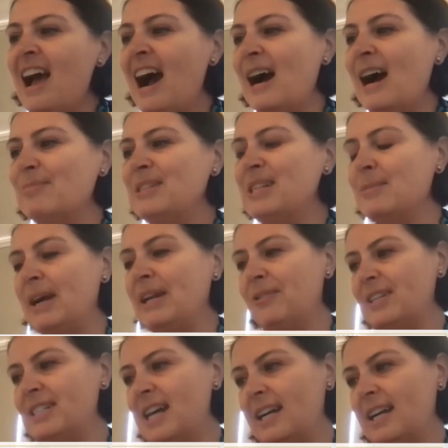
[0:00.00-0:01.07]
um, to
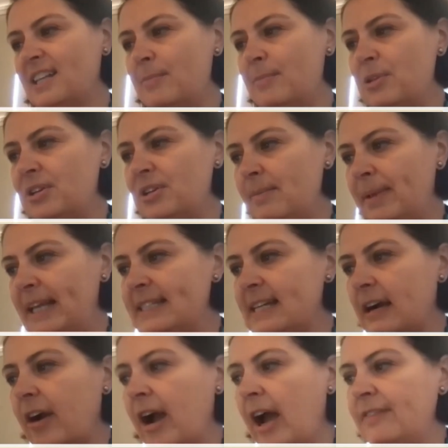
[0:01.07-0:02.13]
minoritized community based
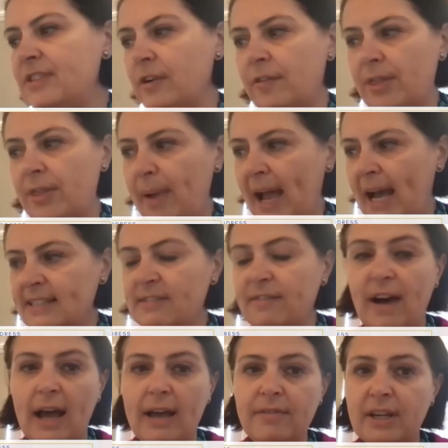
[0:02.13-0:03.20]
archives over the past
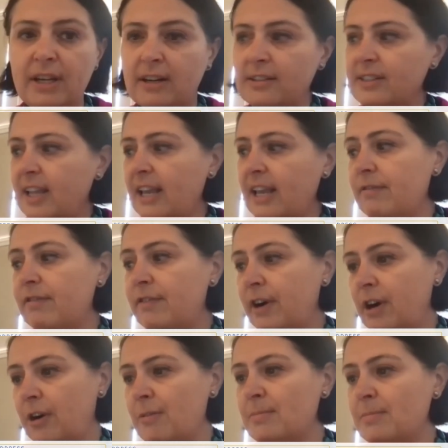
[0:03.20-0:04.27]
five years
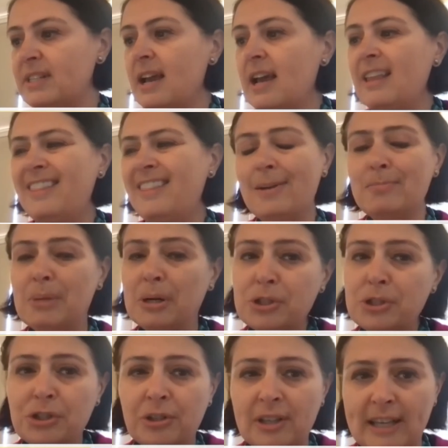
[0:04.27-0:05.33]
confirms the
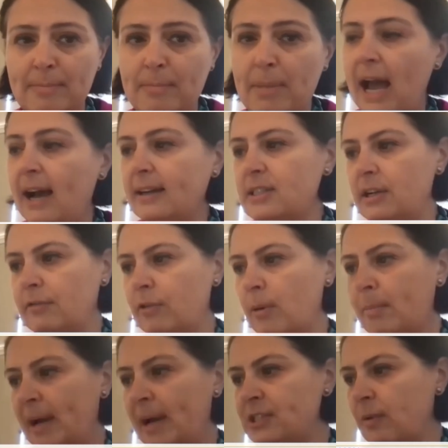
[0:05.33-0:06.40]
emotional impact of
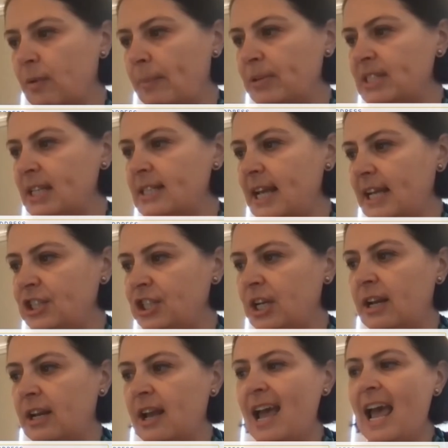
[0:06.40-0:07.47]
robust
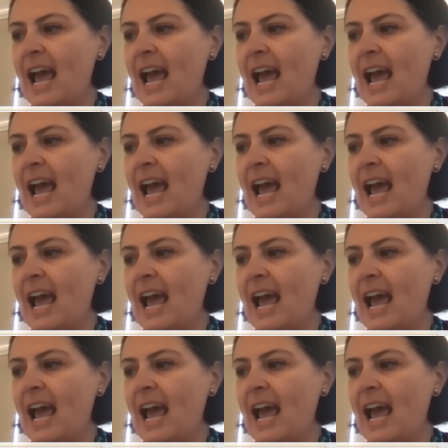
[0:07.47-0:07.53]
representation